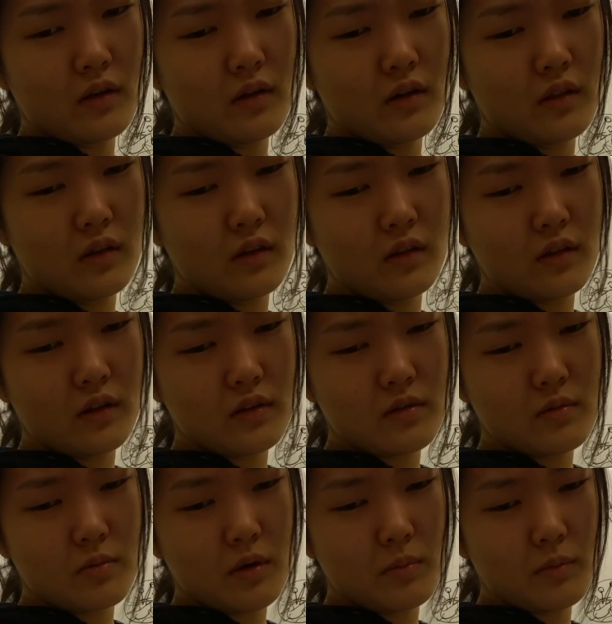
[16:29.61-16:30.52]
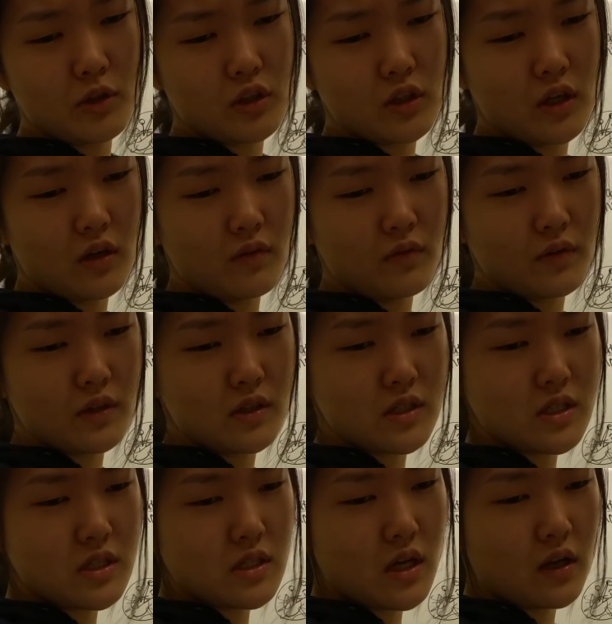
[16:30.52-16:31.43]
I think that's pretty much it for the
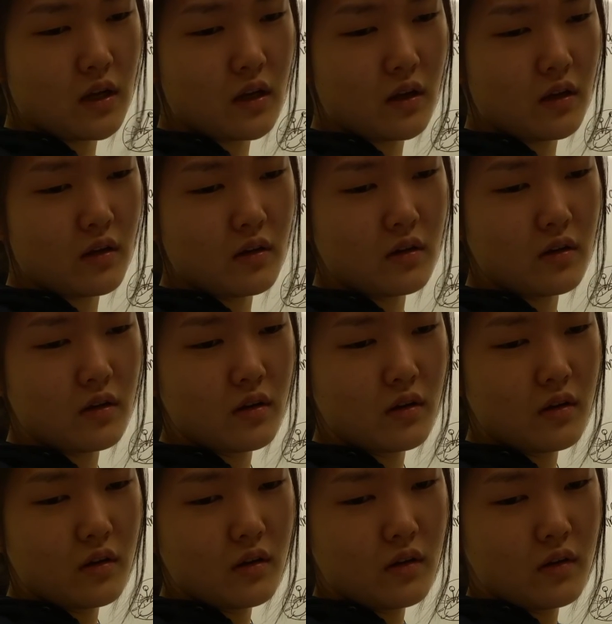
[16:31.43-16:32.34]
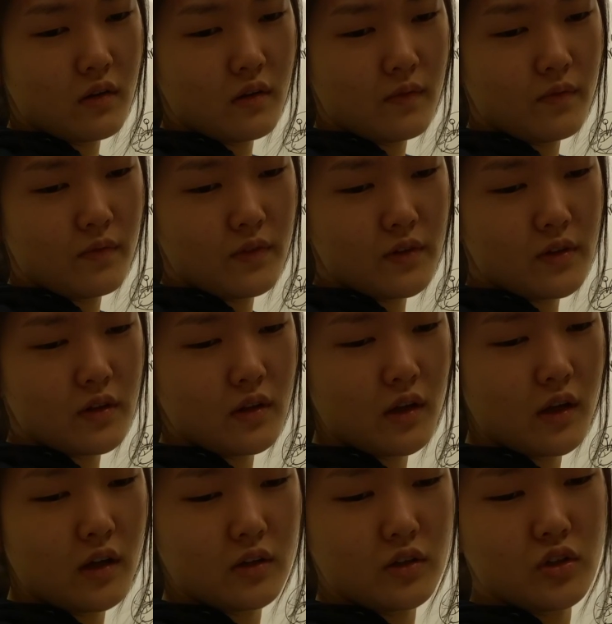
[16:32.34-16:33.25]
second
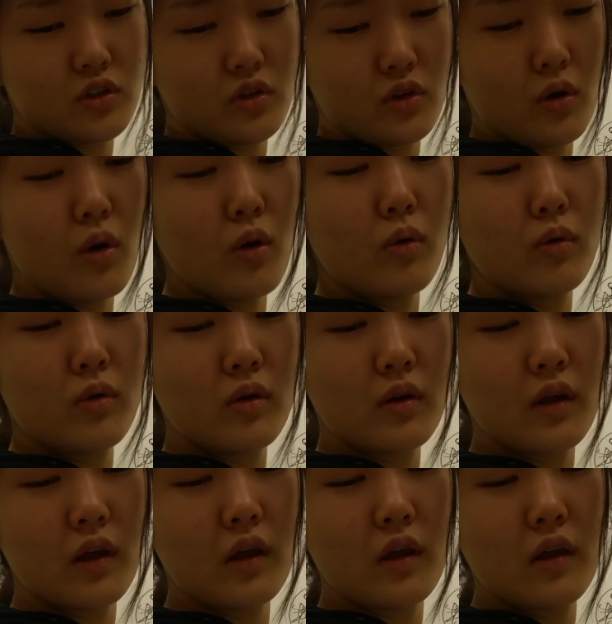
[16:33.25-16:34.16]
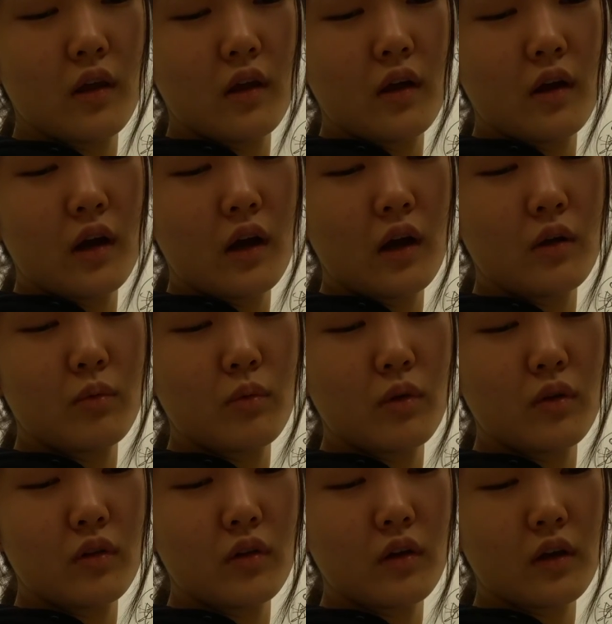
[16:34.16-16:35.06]
slideshow. I
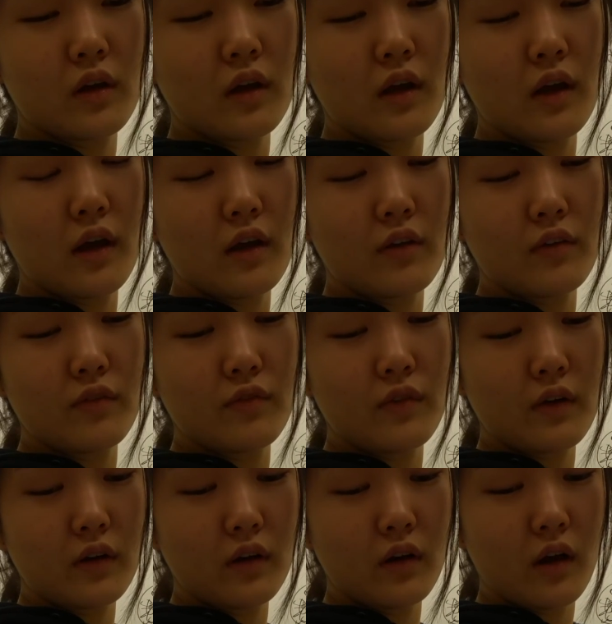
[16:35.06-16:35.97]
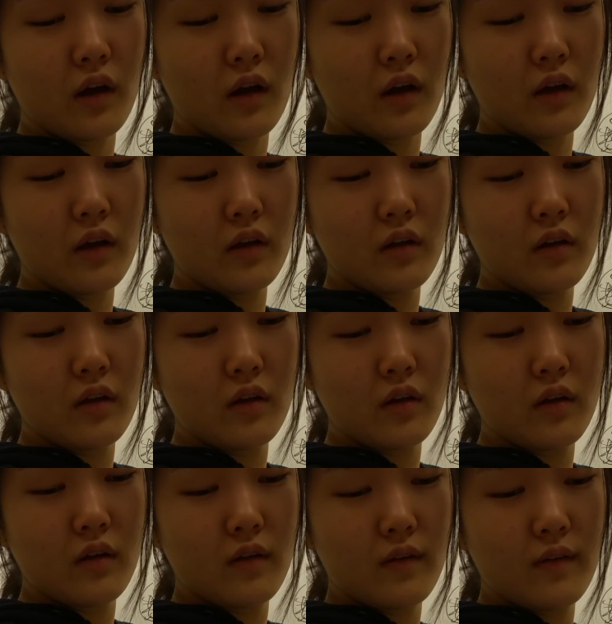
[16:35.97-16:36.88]
will look at fungi
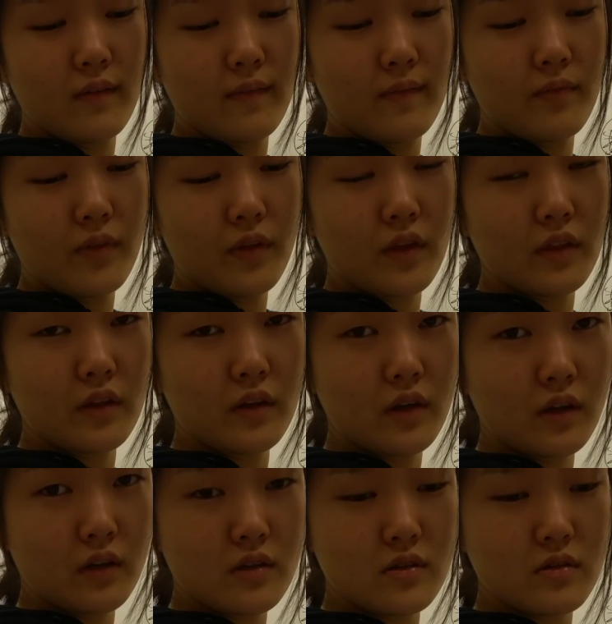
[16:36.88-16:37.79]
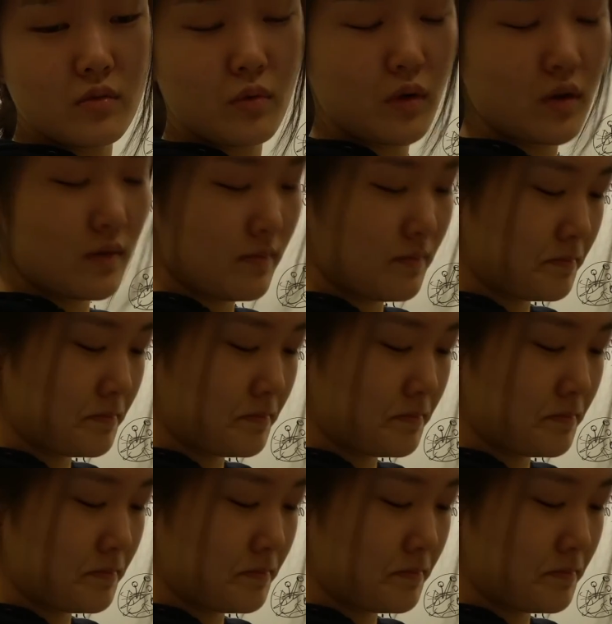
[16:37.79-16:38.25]
in the next one.